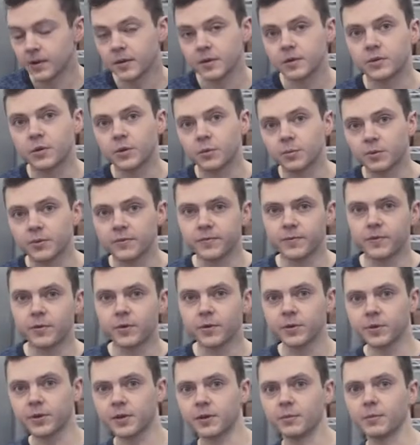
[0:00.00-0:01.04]
So
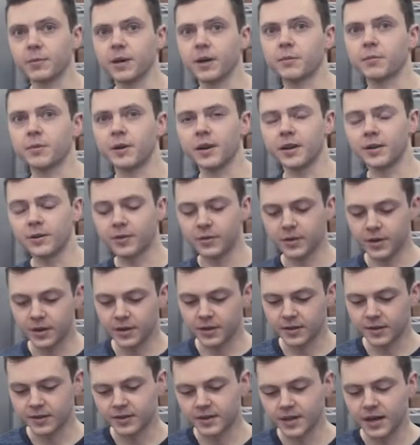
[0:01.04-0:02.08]
before you can bake bread, you
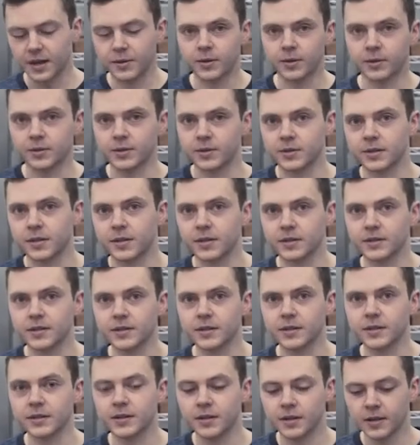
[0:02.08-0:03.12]
need a sourdough
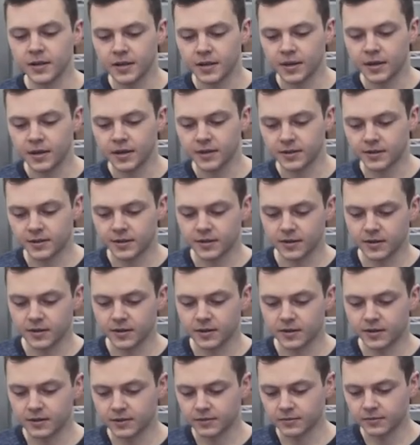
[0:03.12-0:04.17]
starter. It's
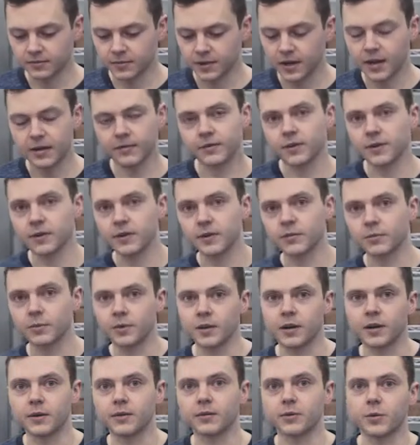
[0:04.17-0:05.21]
a leavener
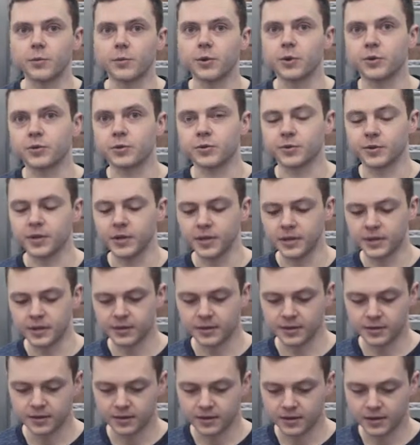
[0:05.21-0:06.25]
without commercial
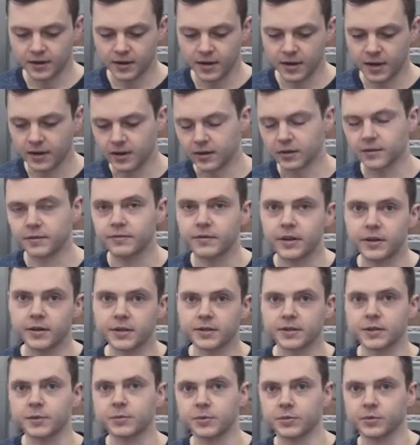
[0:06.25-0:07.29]
yeast, and it's very
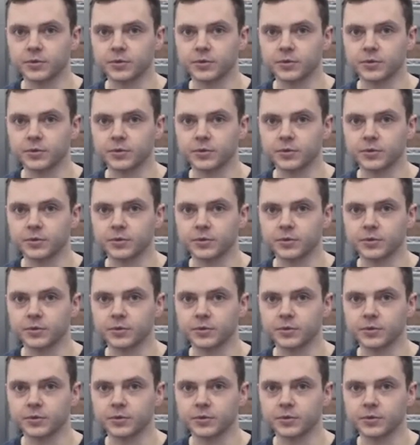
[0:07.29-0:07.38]
simple